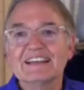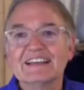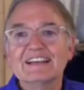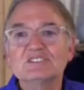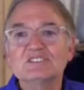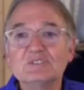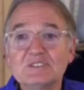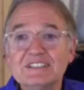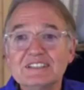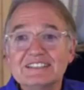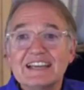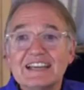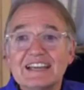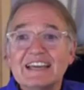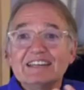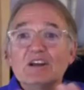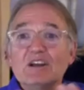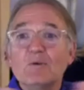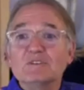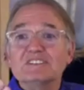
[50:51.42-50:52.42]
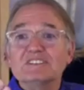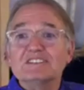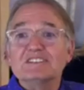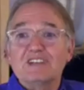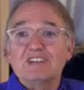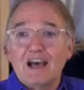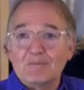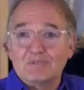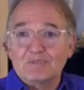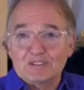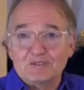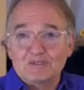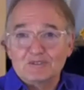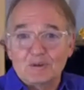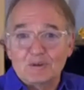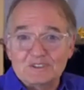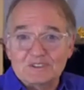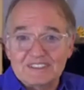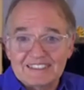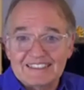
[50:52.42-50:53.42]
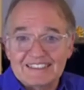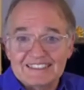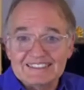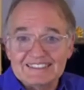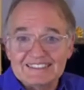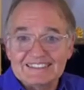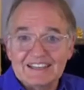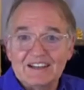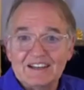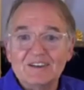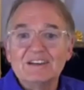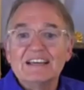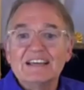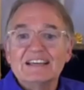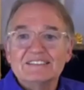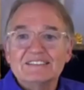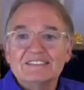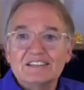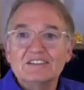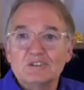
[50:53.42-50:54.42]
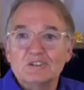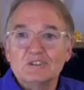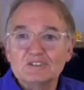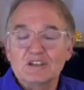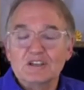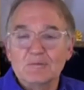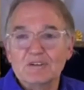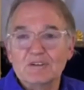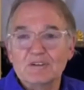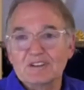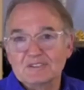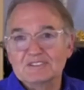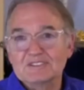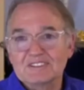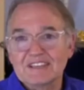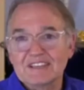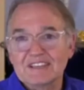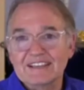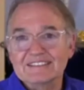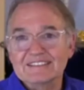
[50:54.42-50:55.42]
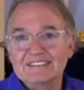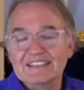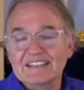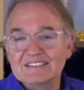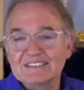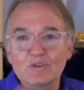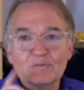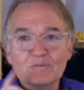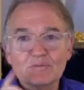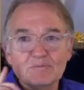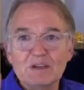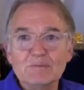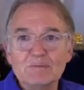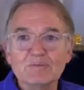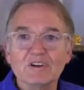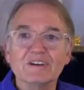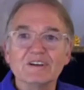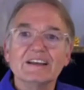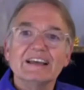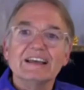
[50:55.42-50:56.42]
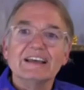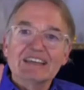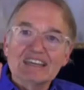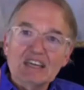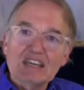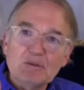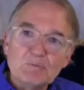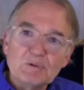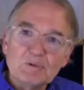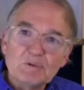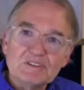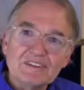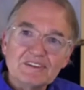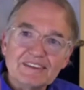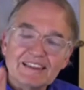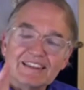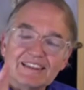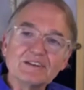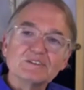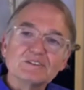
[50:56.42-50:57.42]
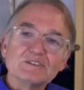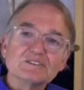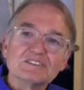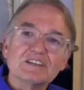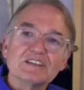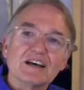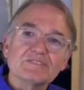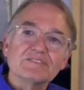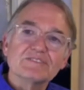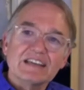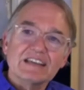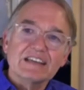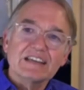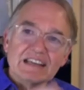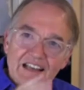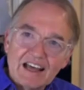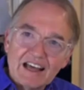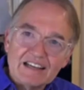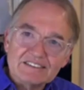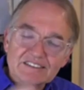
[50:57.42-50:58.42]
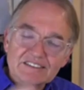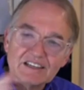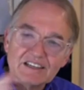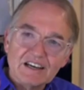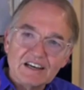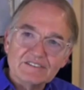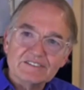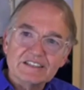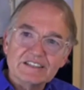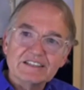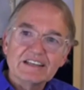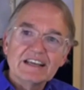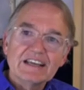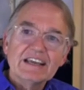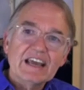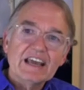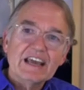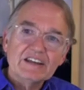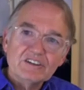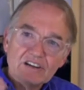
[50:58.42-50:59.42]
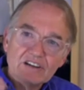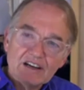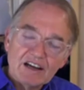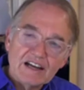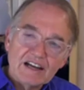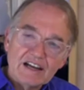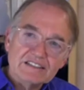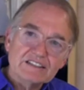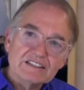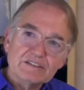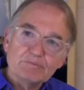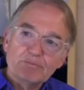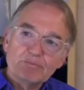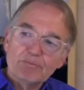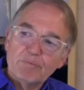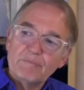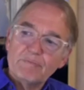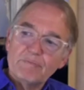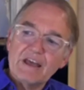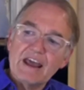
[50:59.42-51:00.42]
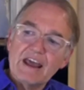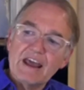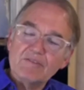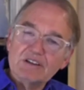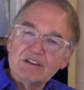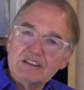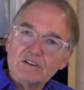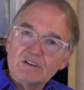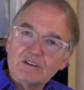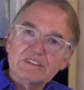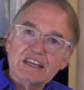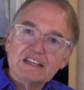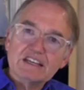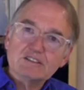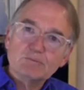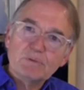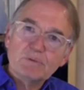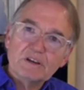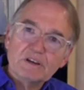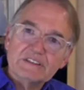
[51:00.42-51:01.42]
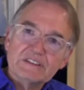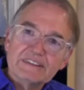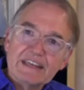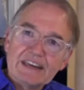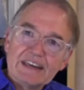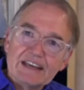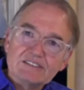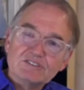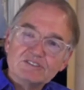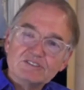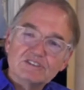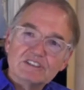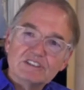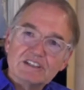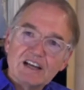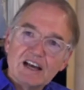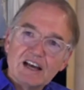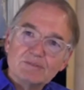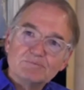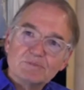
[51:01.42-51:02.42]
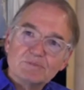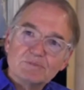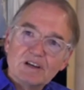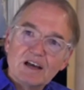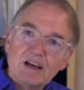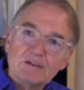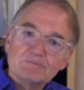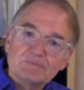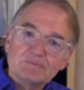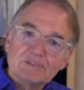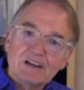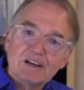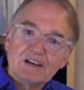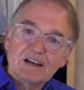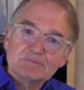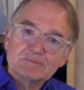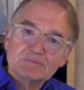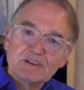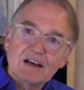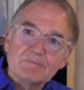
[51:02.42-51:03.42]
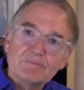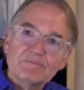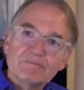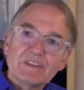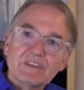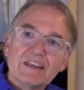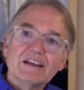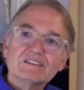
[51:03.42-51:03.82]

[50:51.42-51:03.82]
So you kind of know what the job description is, you know, to do some of those things. And remember, keep it to the little stuff and lots of it. And you're constantly, every little thing is building that estrogen up, up.